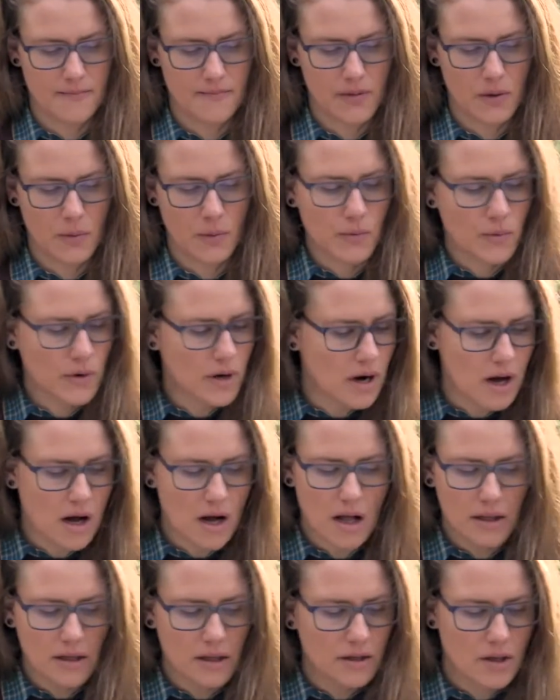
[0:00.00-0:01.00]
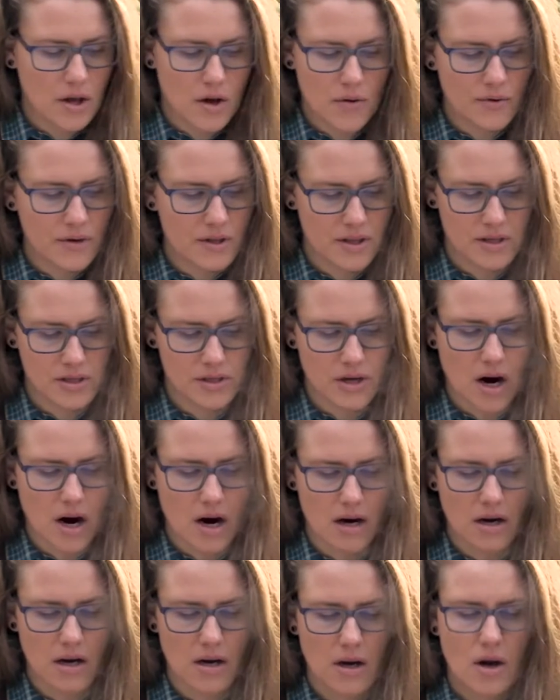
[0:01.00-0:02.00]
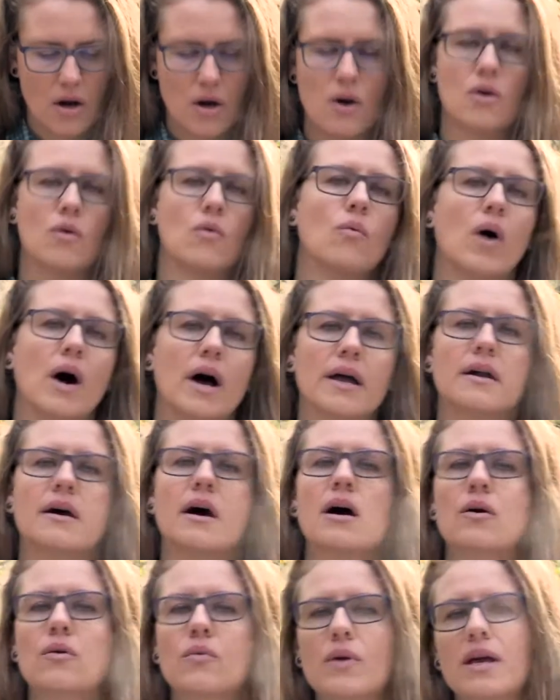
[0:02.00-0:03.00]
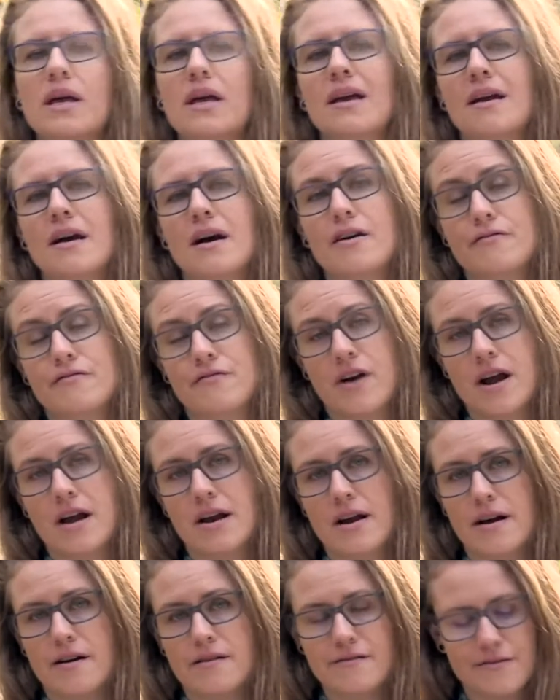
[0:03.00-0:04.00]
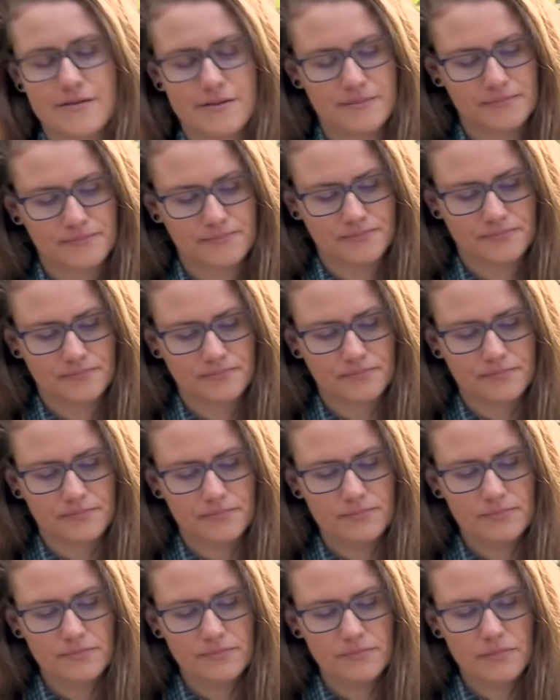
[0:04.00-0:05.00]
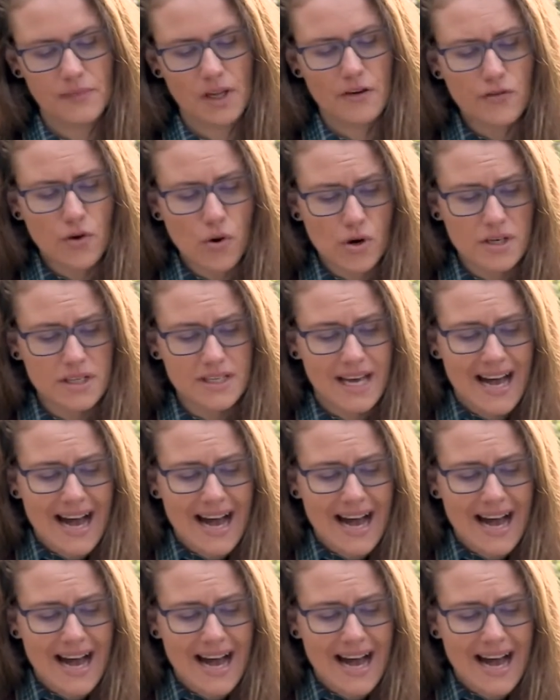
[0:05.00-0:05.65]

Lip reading: When we're all alone in the dark, what are we afraid of? Of course,